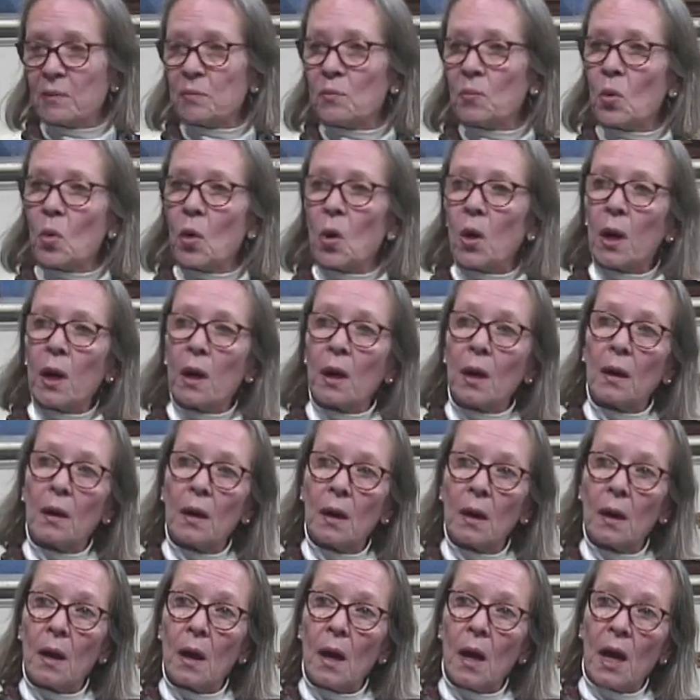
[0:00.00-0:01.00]
more
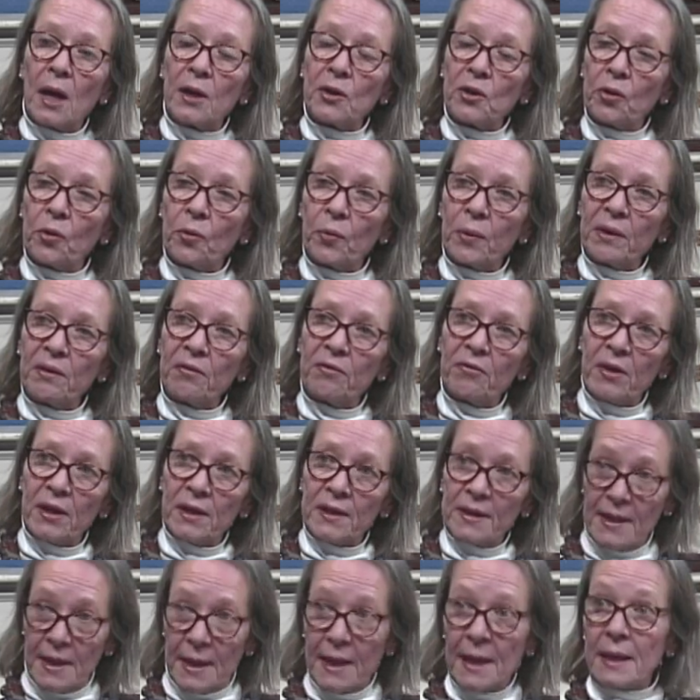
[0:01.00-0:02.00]
on your
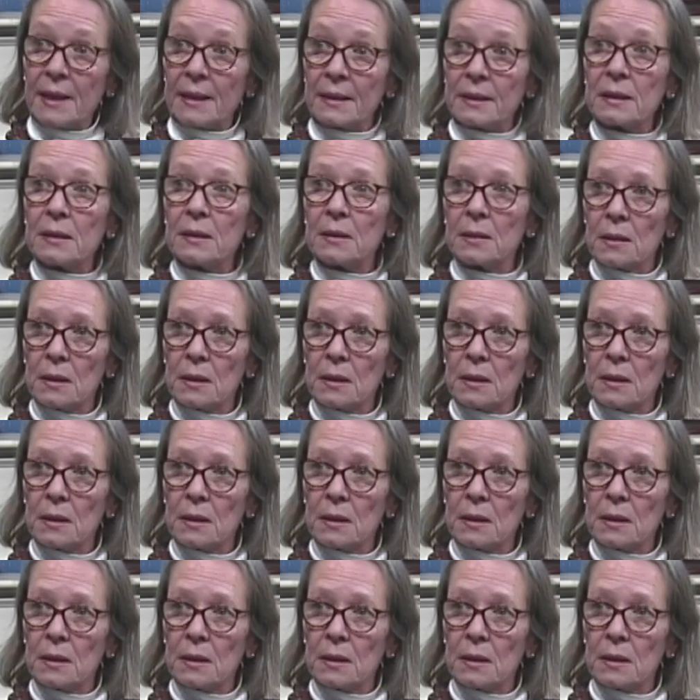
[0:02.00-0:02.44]
refund end.